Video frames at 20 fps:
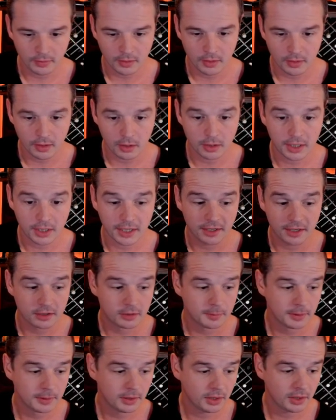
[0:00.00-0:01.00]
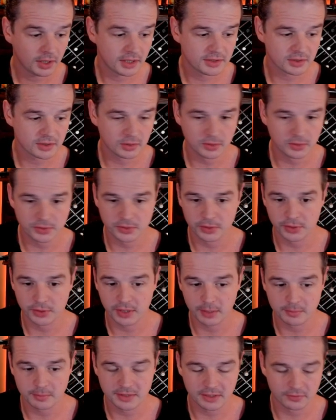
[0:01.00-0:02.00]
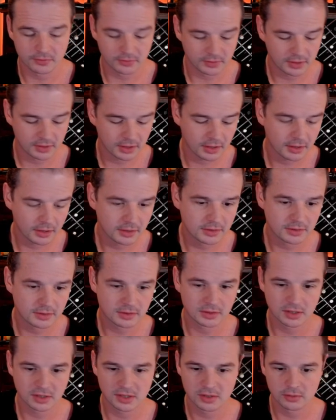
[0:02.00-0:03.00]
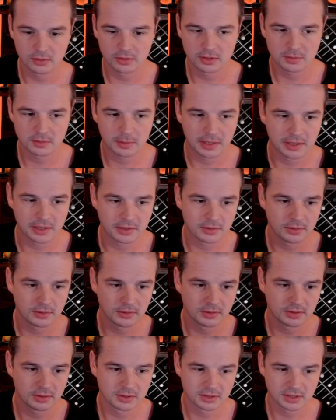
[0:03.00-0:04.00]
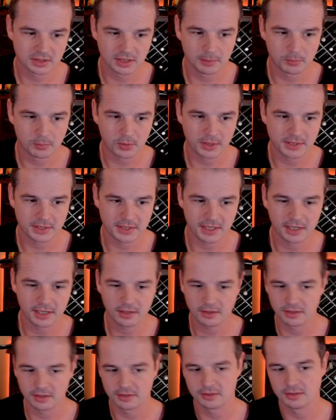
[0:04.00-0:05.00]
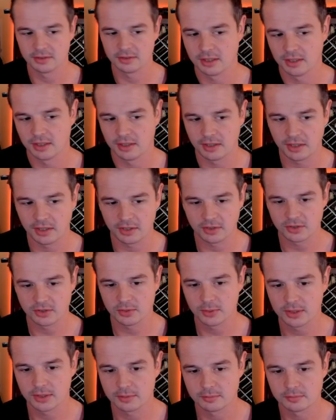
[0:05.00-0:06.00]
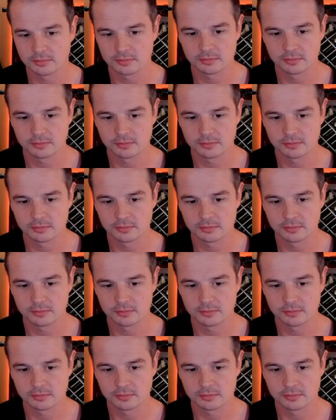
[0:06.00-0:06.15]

Alright, our opponent has also kept 7 cards, so we'll just play our Slippery Scout and get into it.